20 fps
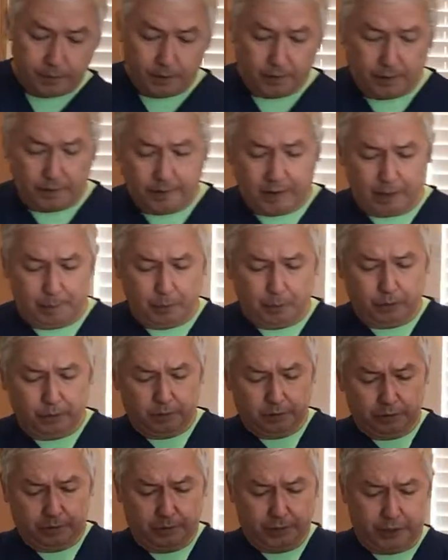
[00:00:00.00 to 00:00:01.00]
a
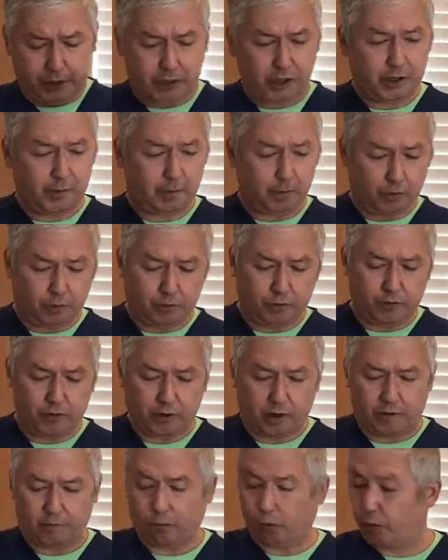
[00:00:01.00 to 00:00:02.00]
couple teaspoons
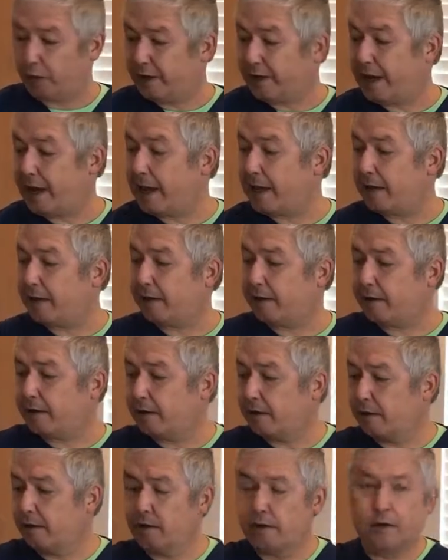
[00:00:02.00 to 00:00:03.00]
of organic
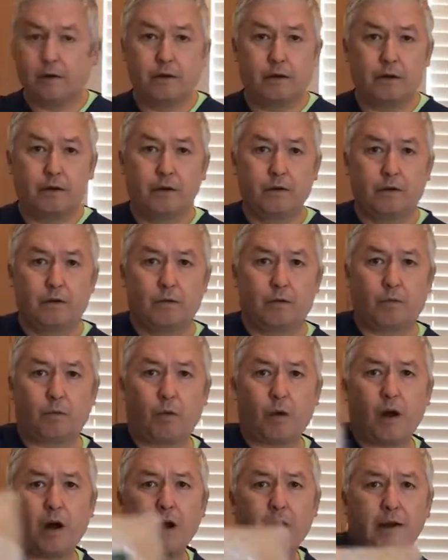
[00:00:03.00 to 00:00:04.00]

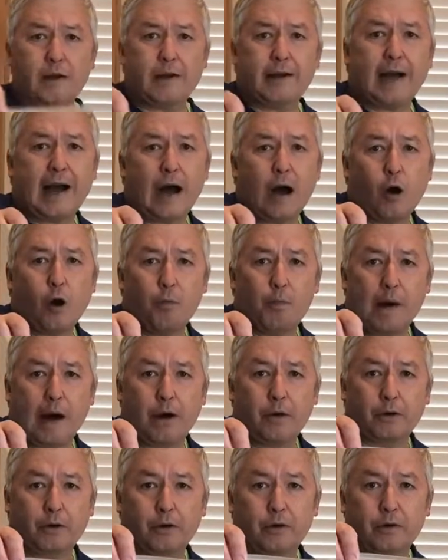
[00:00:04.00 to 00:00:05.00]
raw cacao
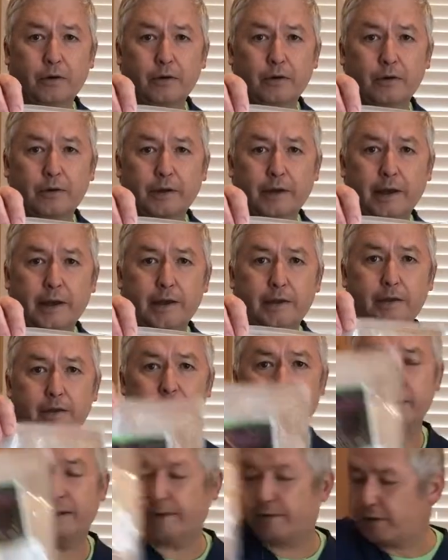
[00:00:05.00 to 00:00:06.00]
powder. Okay,
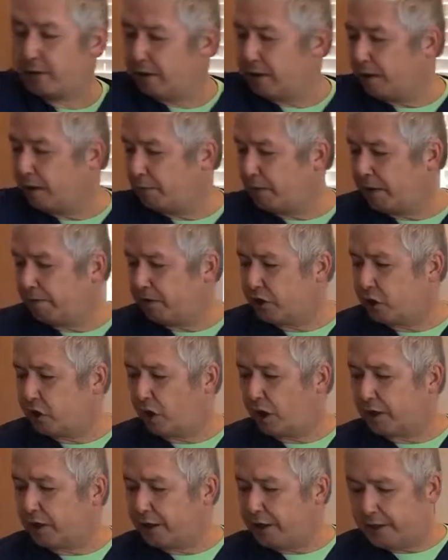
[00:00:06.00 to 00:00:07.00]
it gives it a little bit of a
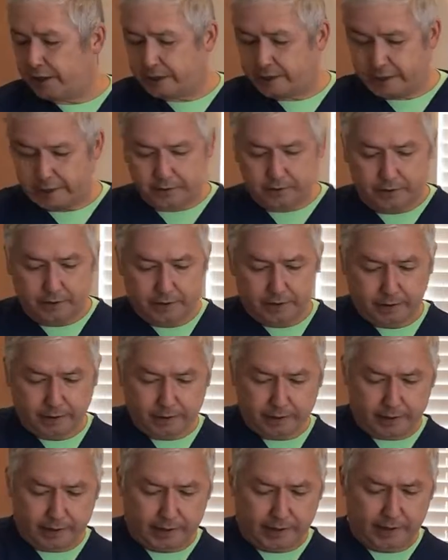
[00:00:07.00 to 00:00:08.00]
chocolatey taste,
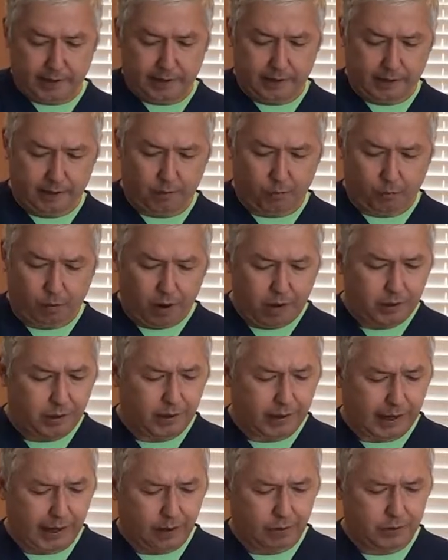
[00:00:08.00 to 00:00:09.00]
and raw
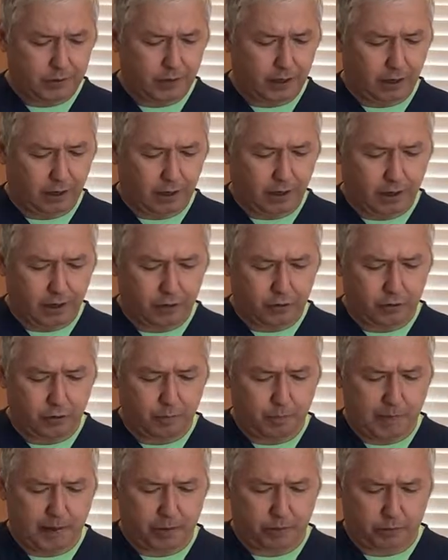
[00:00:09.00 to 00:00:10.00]
cacao's got a lot of
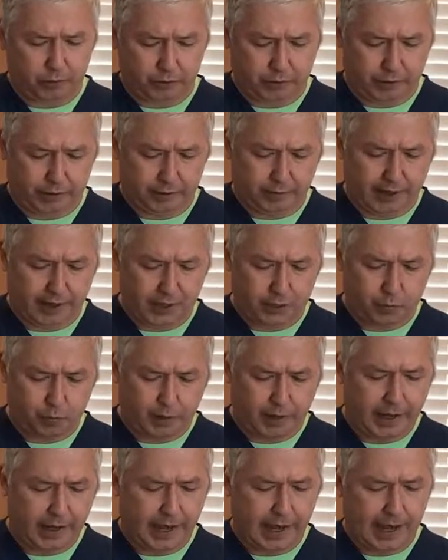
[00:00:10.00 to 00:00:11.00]
good minerals in it. That's
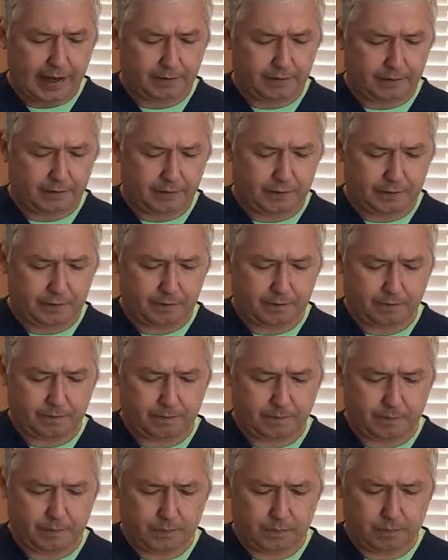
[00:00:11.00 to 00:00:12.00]
why I add this.
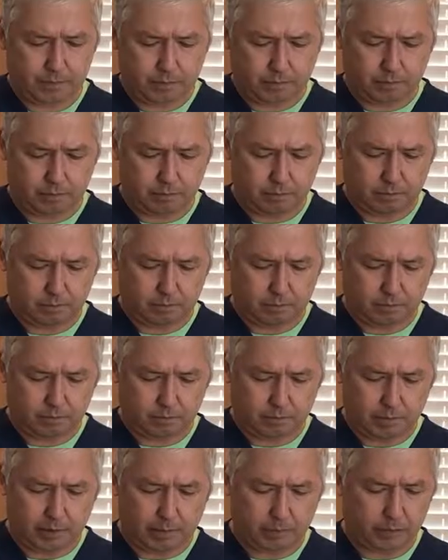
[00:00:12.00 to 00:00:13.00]
So
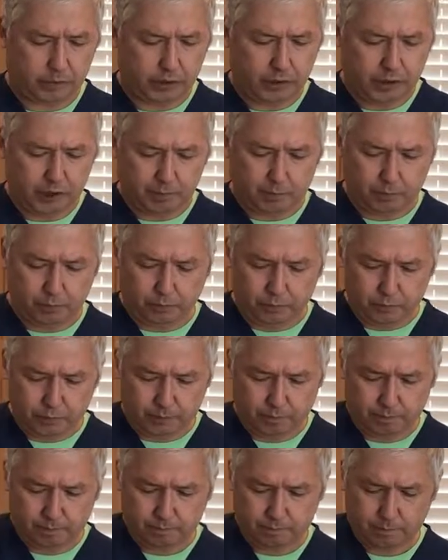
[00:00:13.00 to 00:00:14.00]
a couple
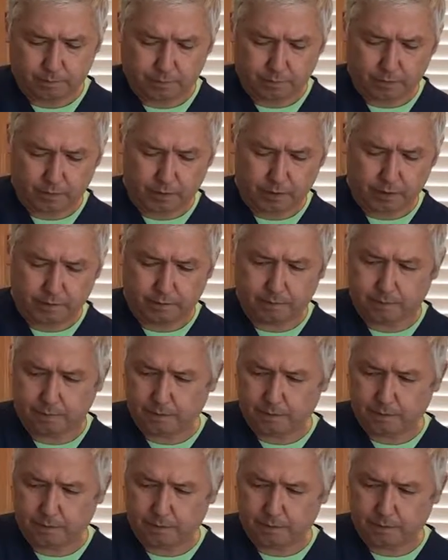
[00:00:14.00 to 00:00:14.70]
teaspoons. All right.